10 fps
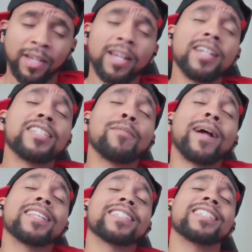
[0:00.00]
He's
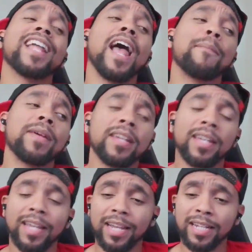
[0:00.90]
about to snap
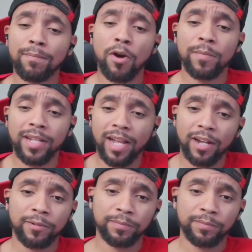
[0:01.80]
any moment now.